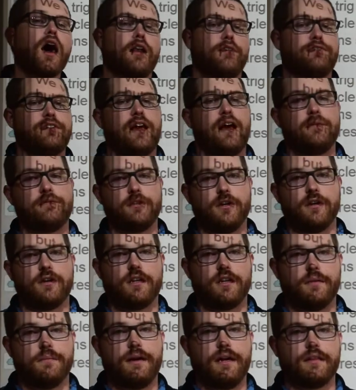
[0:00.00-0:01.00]
of time
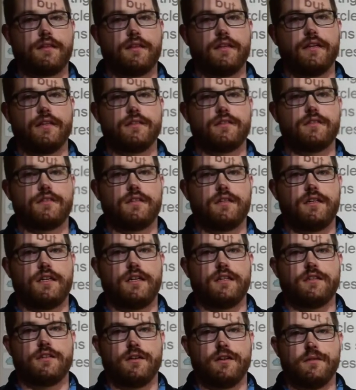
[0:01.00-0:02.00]
talking about this
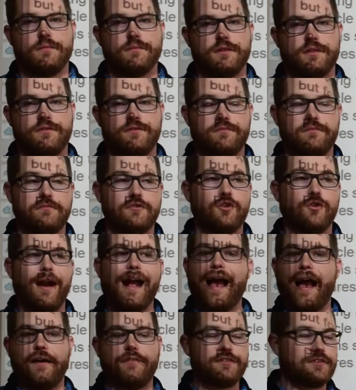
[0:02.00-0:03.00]
in terms of
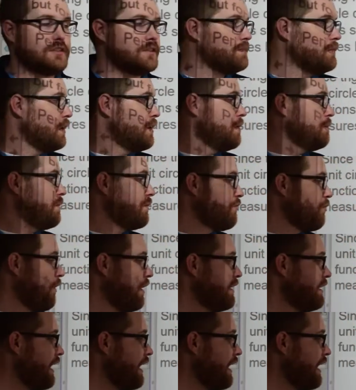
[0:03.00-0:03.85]
graphs. But for right